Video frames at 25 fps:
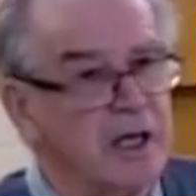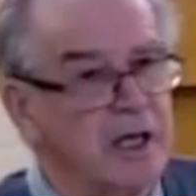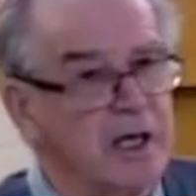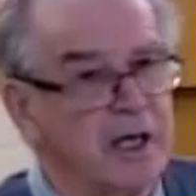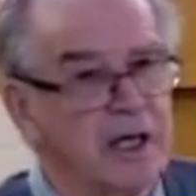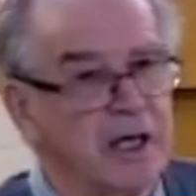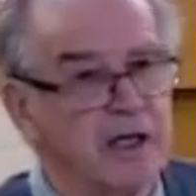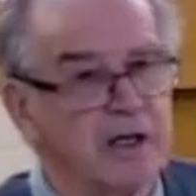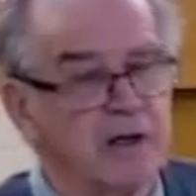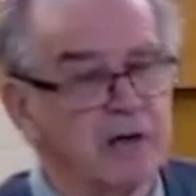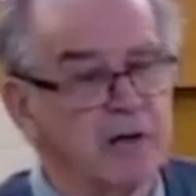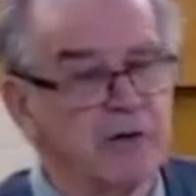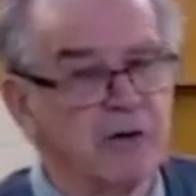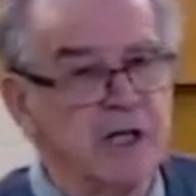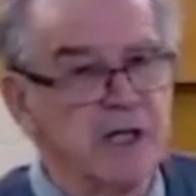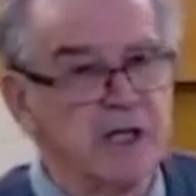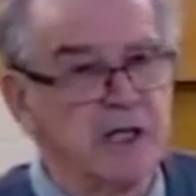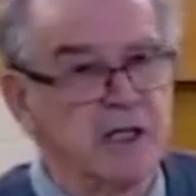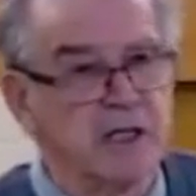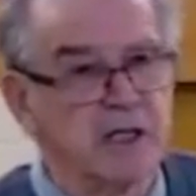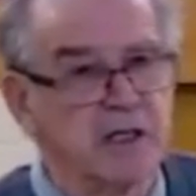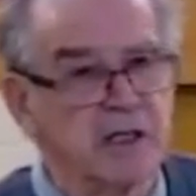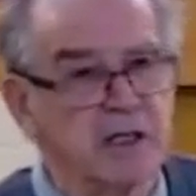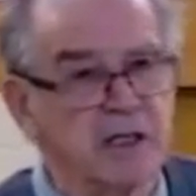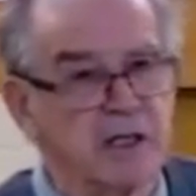in
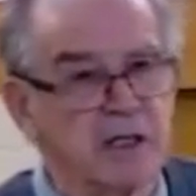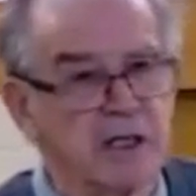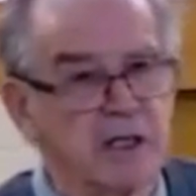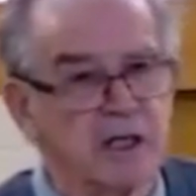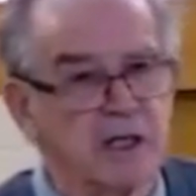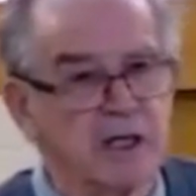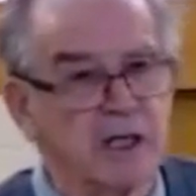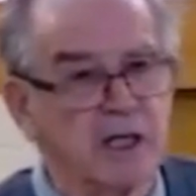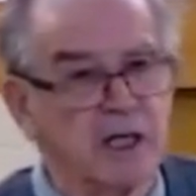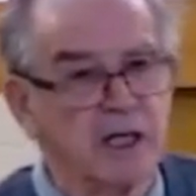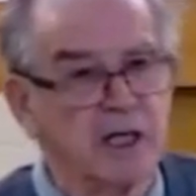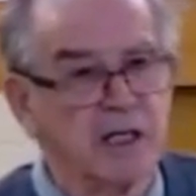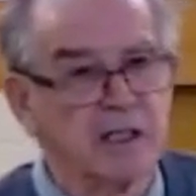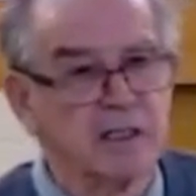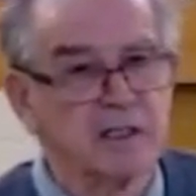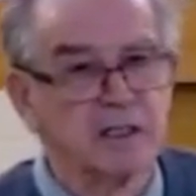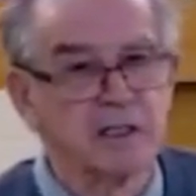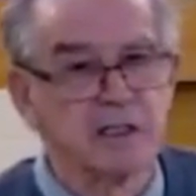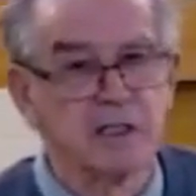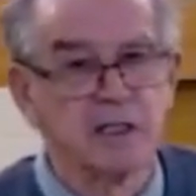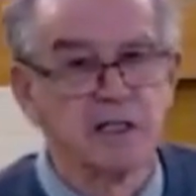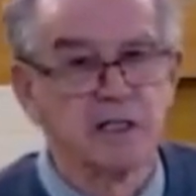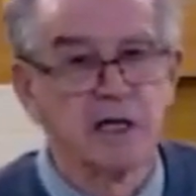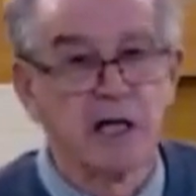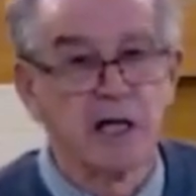Greek is
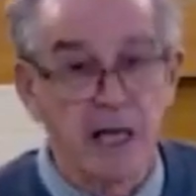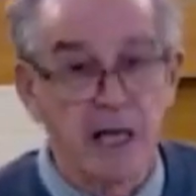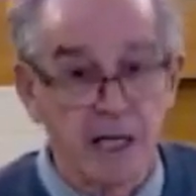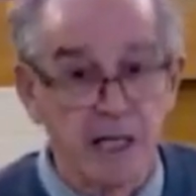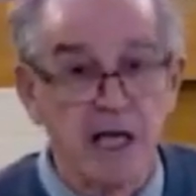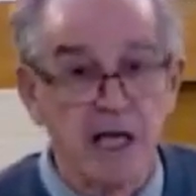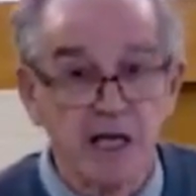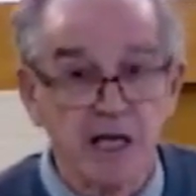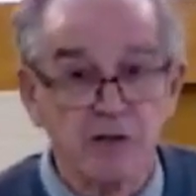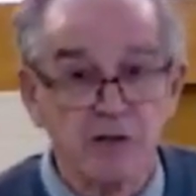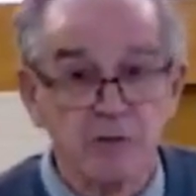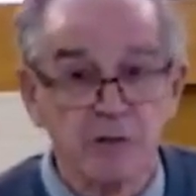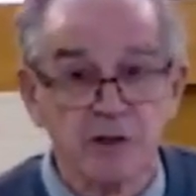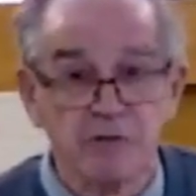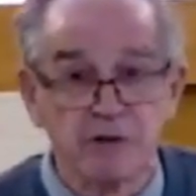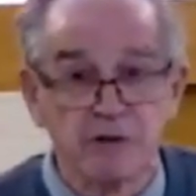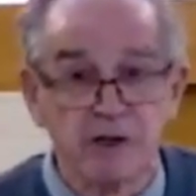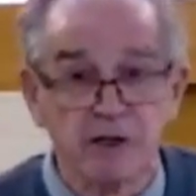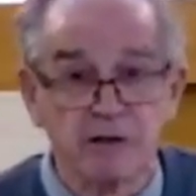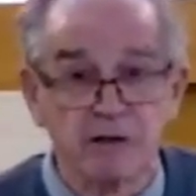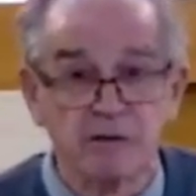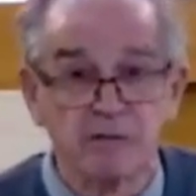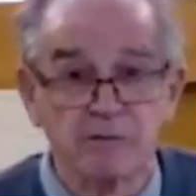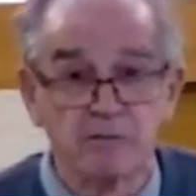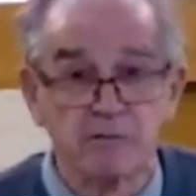engagement ring.
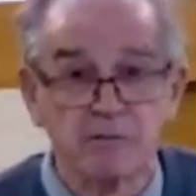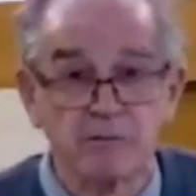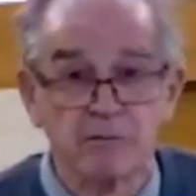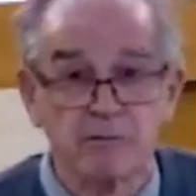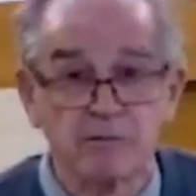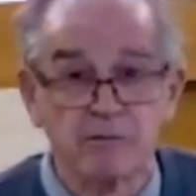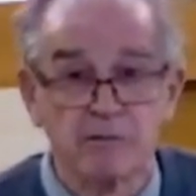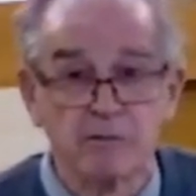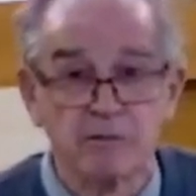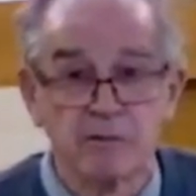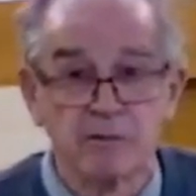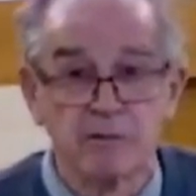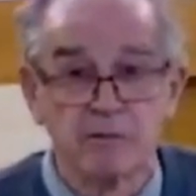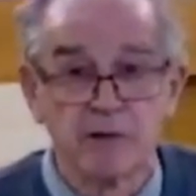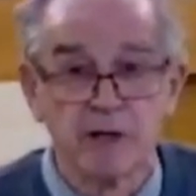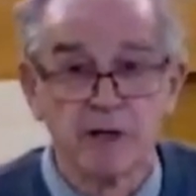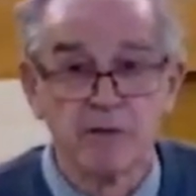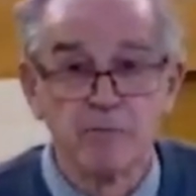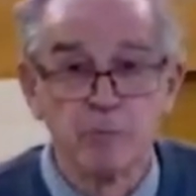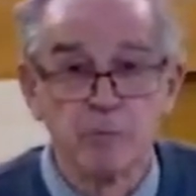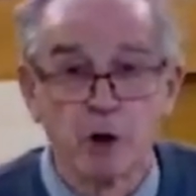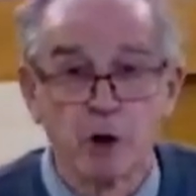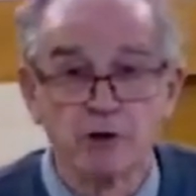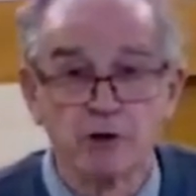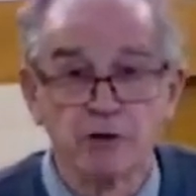
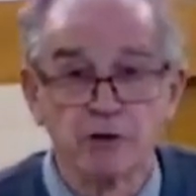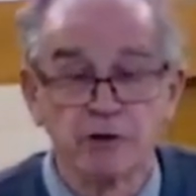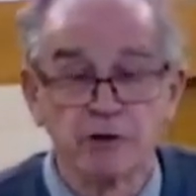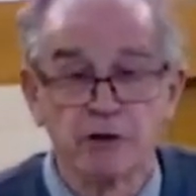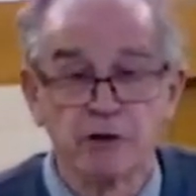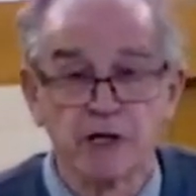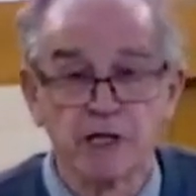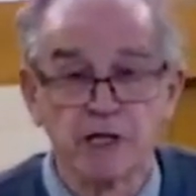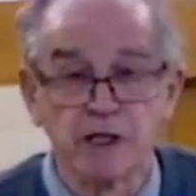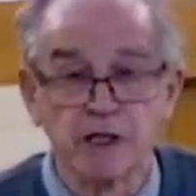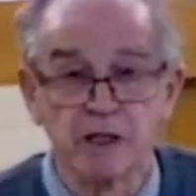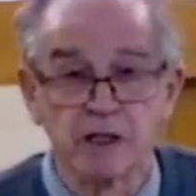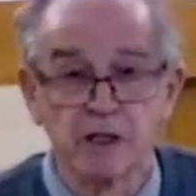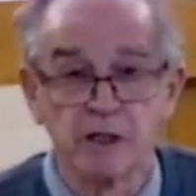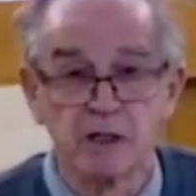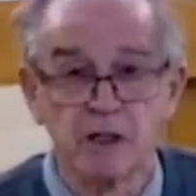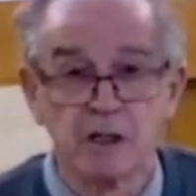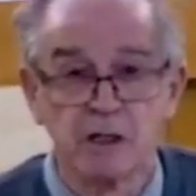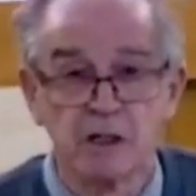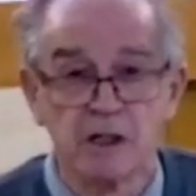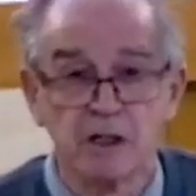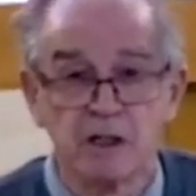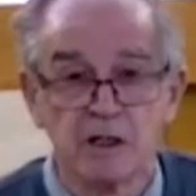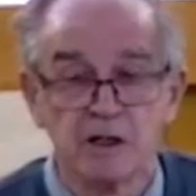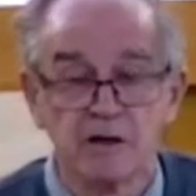In modern Greek,
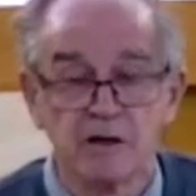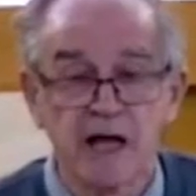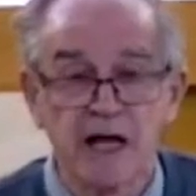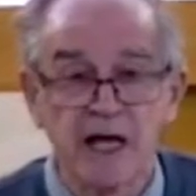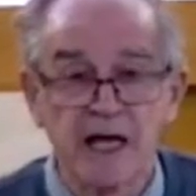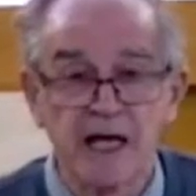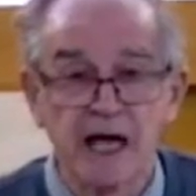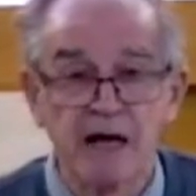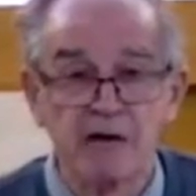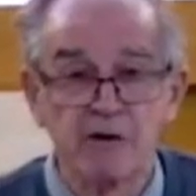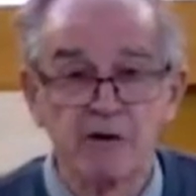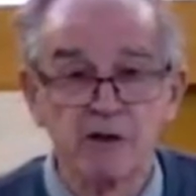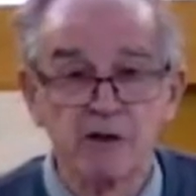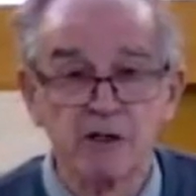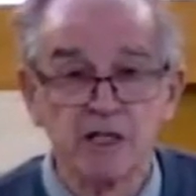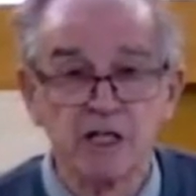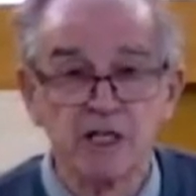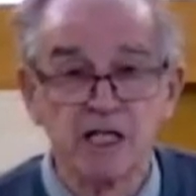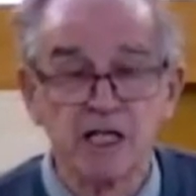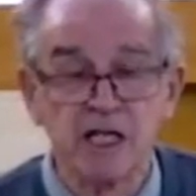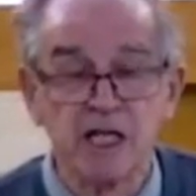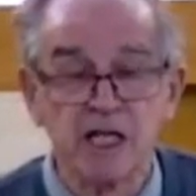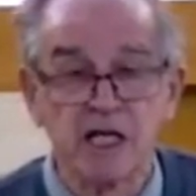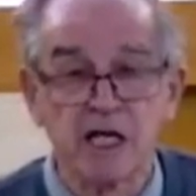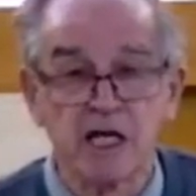that
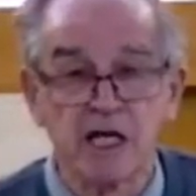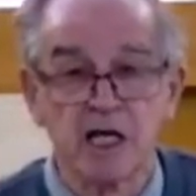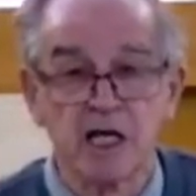guarantee.